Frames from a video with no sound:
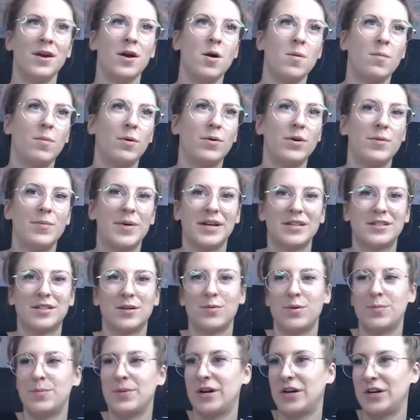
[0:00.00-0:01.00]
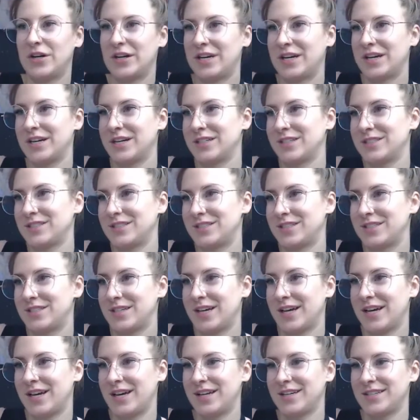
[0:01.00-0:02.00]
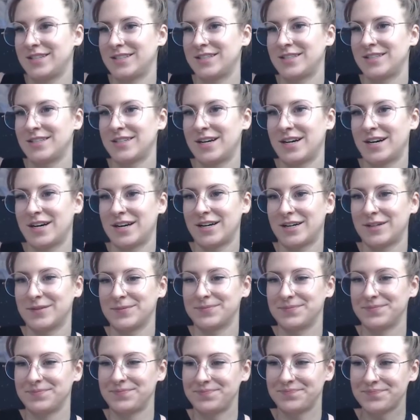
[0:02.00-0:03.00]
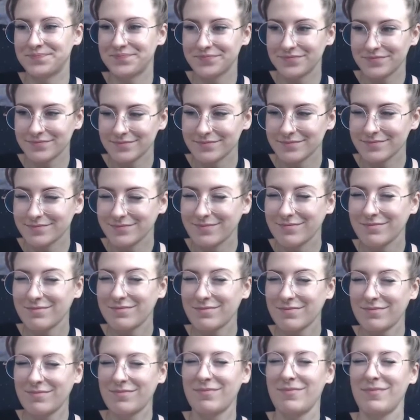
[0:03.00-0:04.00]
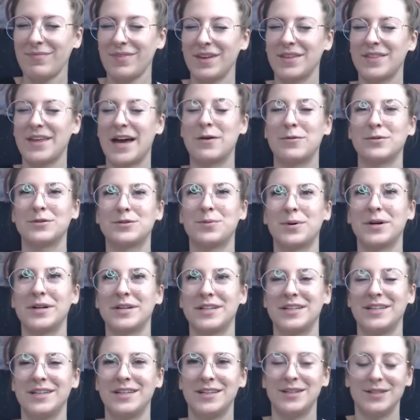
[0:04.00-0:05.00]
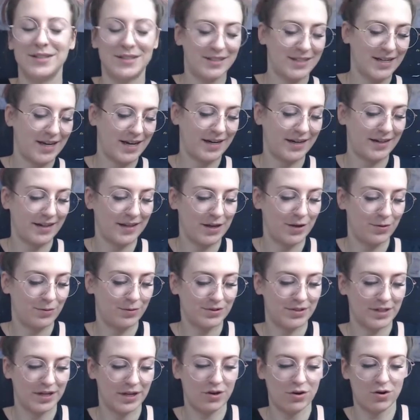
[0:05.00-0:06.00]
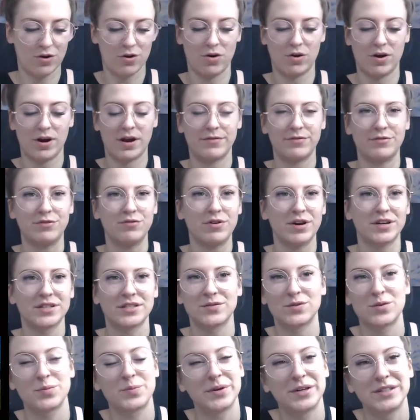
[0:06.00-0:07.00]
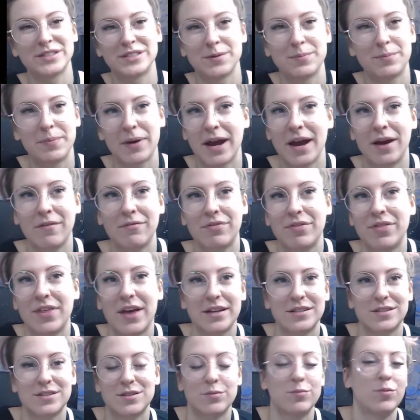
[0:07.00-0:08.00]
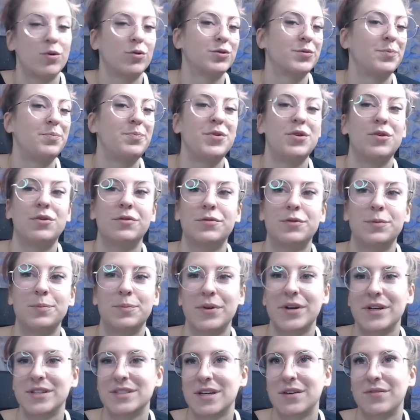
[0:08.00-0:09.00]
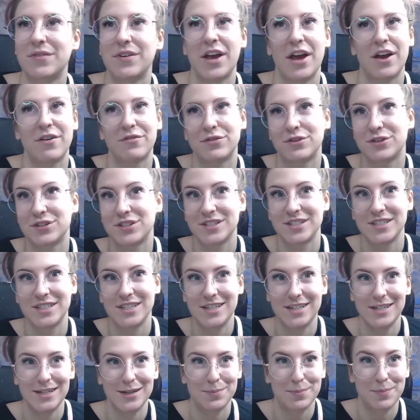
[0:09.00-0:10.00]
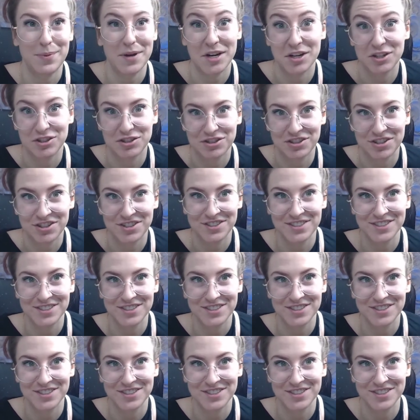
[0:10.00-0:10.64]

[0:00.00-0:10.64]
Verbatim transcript: But we met some Americans. And um, that was what he said. Like, he was like, oh, have you guys ever been to Banff? That's the most beautiful place I've ever seen in pictures.